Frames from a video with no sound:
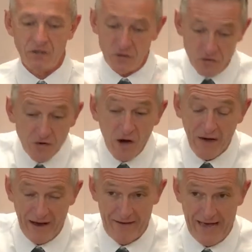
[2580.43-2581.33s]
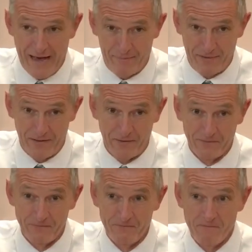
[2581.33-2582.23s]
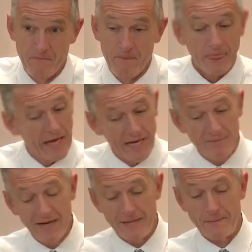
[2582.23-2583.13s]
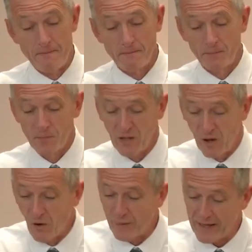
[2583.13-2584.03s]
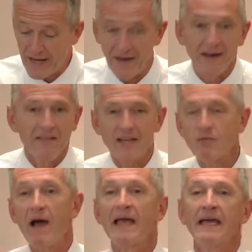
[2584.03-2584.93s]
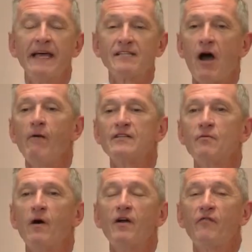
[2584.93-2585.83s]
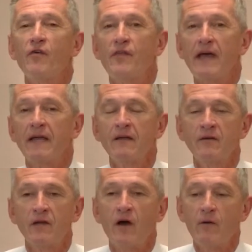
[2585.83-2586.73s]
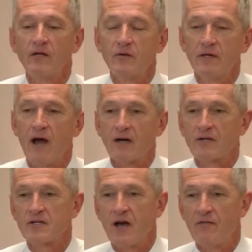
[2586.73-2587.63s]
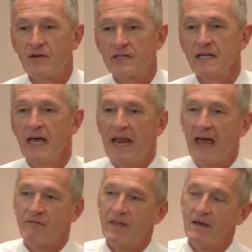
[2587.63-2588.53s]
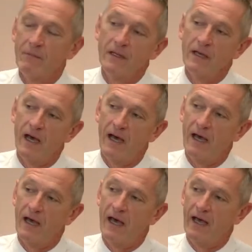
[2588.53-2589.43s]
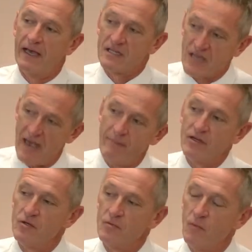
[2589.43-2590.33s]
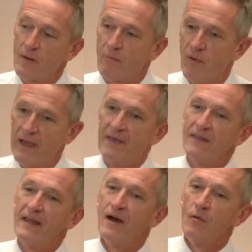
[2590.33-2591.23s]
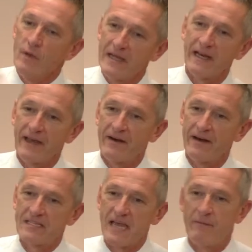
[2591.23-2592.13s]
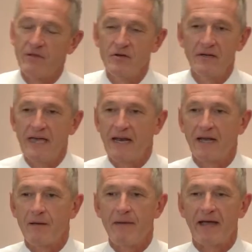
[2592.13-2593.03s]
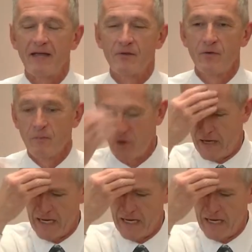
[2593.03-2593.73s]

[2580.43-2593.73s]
You know how it happened, though. Amen. Amen. Glory to God. That's why it's always a wonderful thing to go into a doctor's office and have them Uh, uh, examine you one point, and then a week later examine you again and come back in the room going,